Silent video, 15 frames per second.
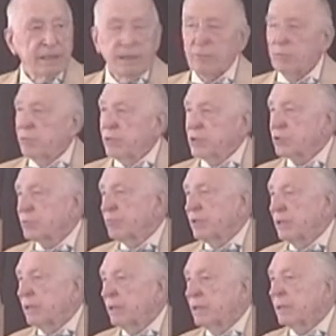in which
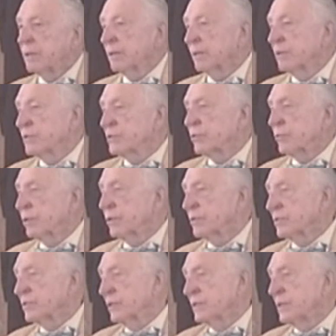we thank the
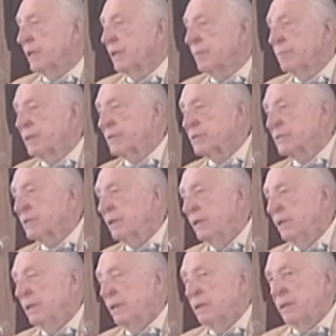Historical Society because
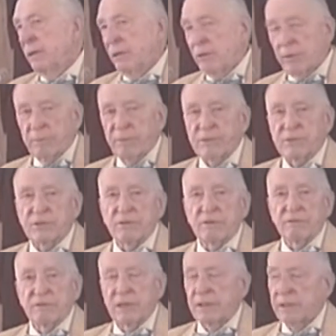they are
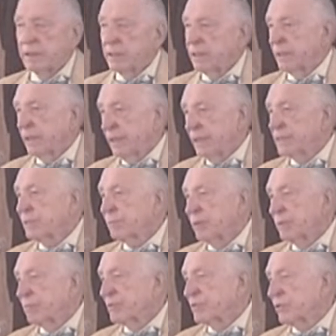preserving it, and it has
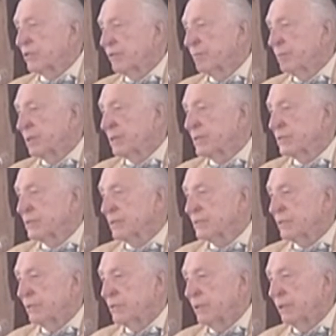to be preserved because
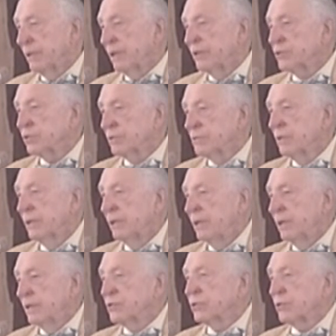it's on the National
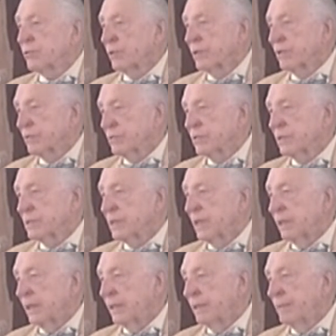Historical
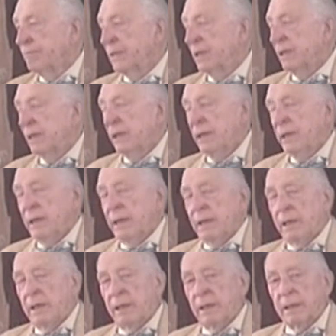Society.
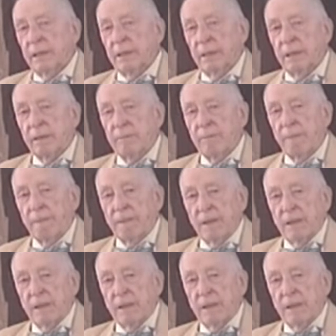And